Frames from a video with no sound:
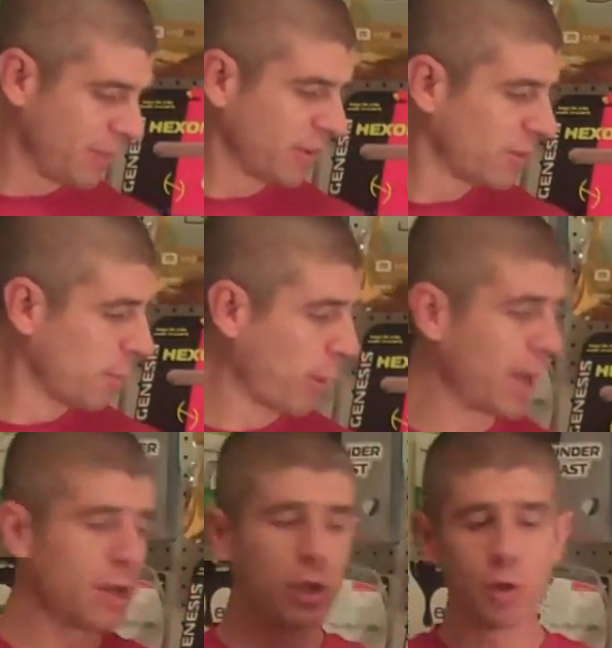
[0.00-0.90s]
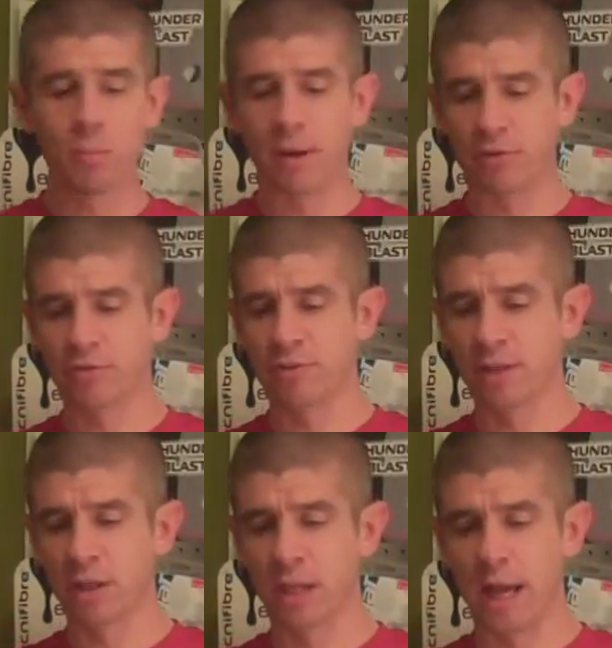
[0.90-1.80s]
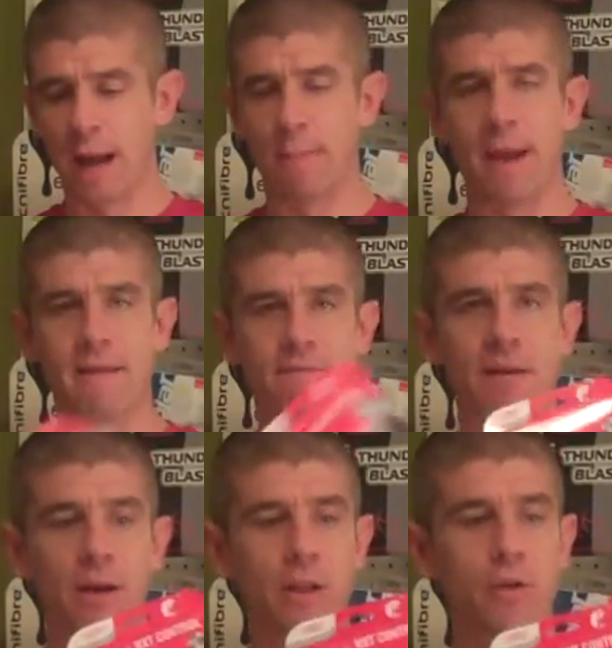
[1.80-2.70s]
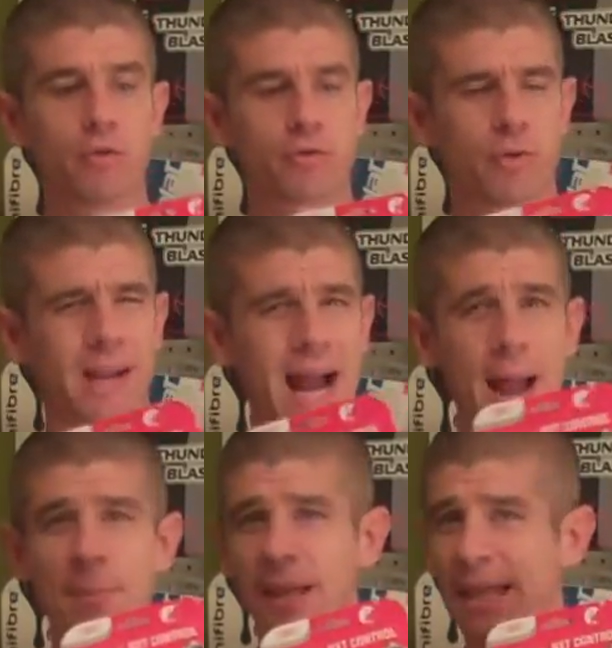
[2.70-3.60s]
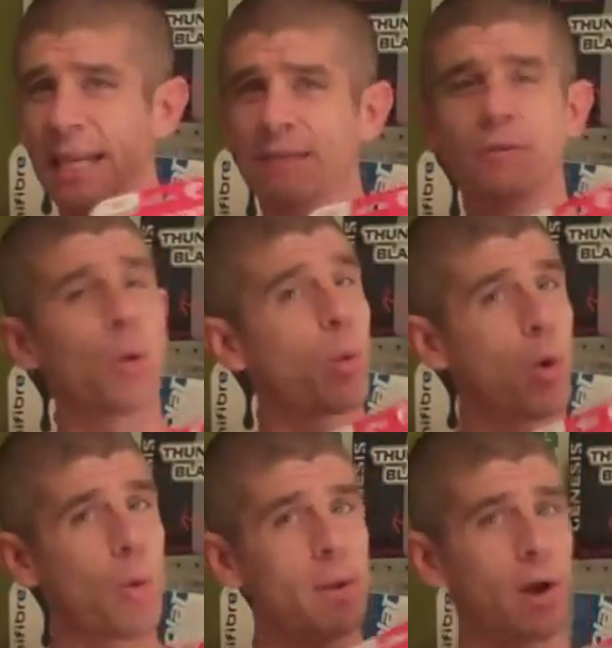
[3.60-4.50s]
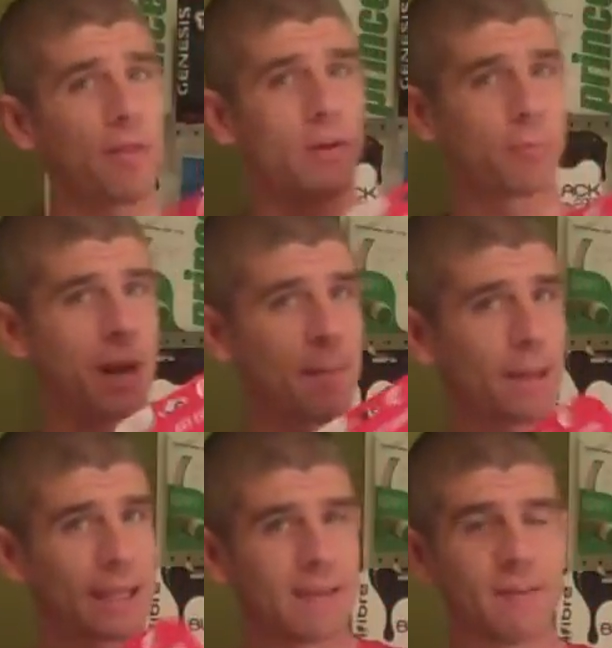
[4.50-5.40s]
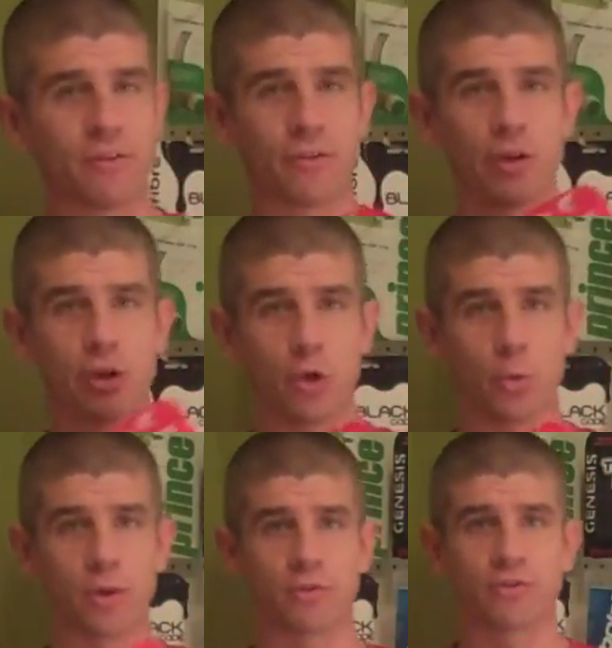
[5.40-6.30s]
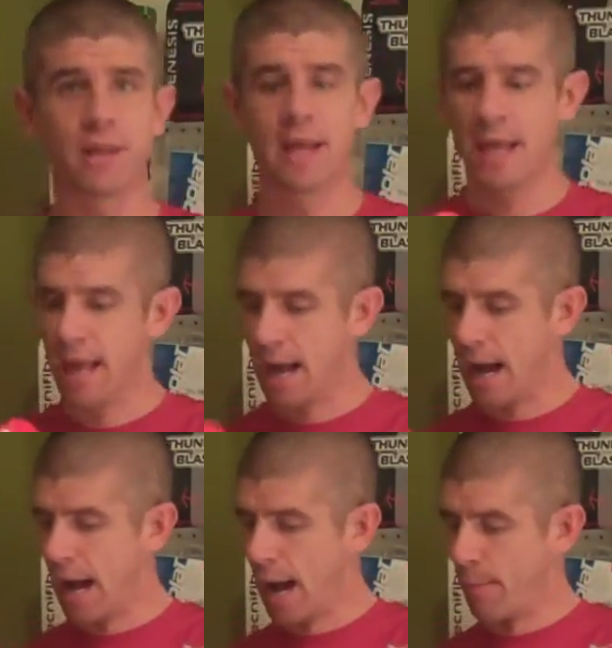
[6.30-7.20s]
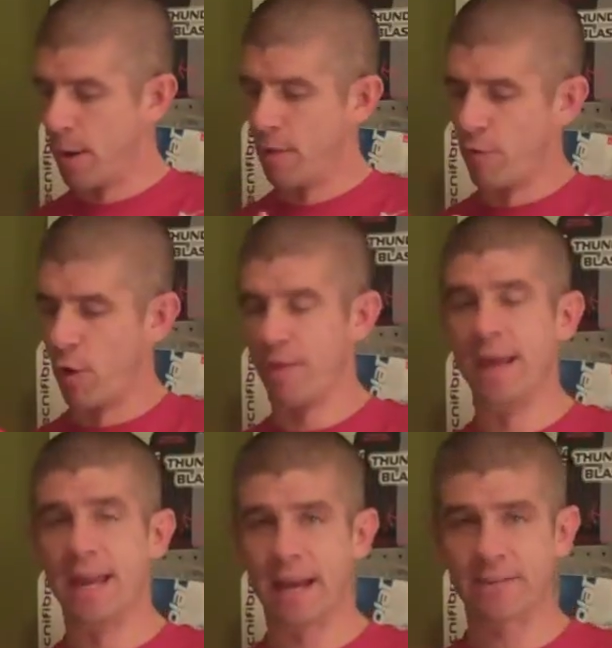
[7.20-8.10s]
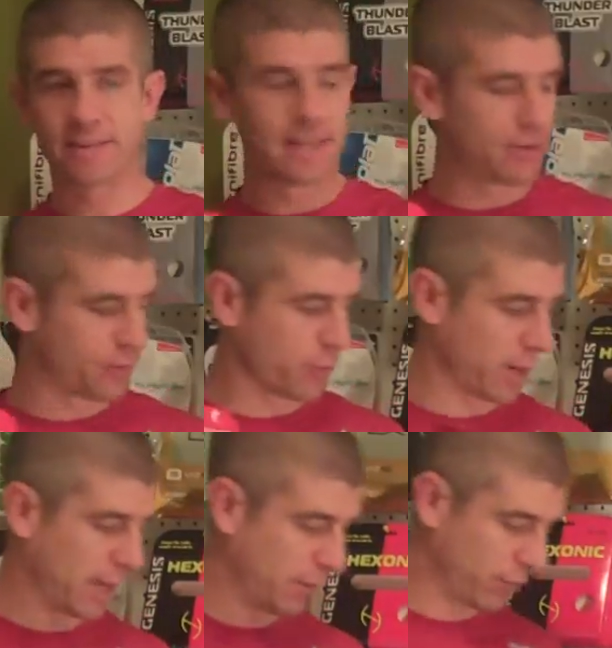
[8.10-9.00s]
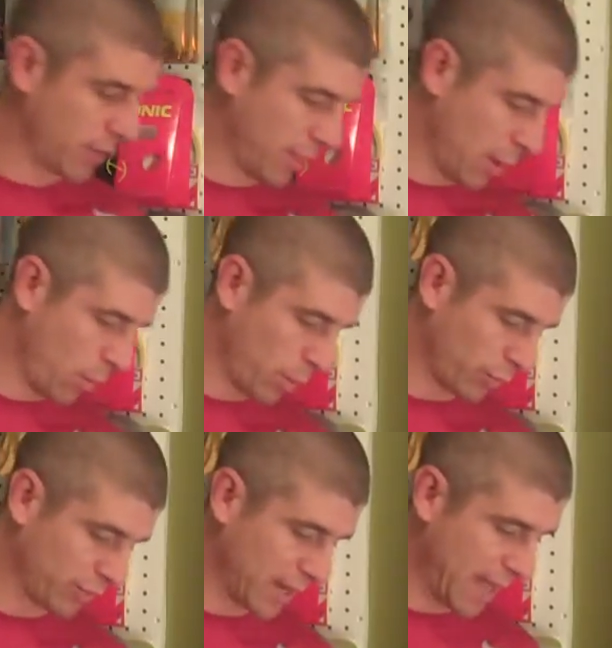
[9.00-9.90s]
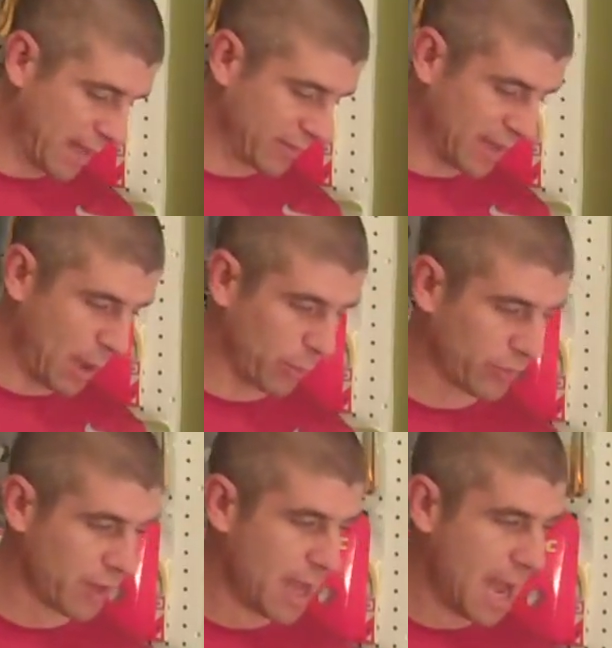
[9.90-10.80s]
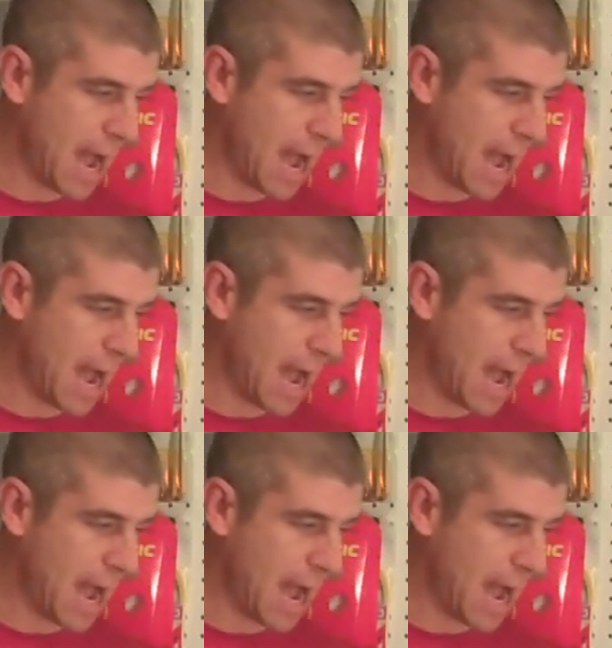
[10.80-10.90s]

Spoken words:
This isn't brand new, but still a fairly new string. I believe, don't quote me on this, but I believe it's the newest of all the NXT strings that Wilson has out.